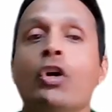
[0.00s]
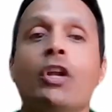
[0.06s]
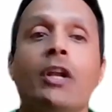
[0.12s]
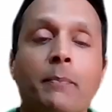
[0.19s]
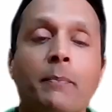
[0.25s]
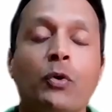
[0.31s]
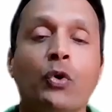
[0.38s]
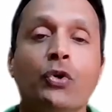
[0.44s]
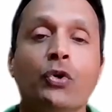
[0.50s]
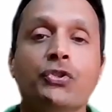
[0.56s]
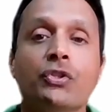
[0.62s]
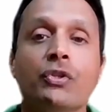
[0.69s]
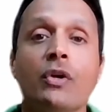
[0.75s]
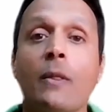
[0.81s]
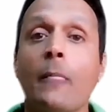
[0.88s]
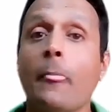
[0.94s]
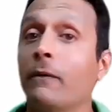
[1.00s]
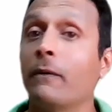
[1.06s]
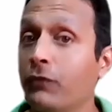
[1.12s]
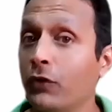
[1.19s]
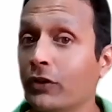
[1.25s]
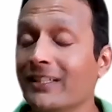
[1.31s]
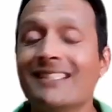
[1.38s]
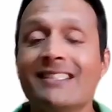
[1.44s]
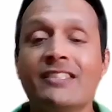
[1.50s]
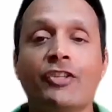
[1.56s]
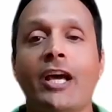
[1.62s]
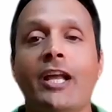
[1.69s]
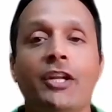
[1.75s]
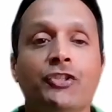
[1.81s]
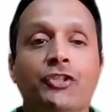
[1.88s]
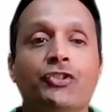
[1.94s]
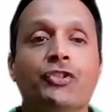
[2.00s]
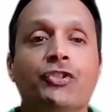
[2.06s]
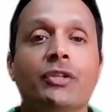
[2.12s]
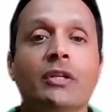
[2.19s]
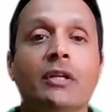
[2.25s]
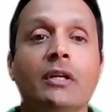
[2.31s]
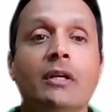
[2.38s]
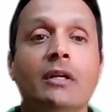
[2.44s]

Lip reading: all approach for this challenge.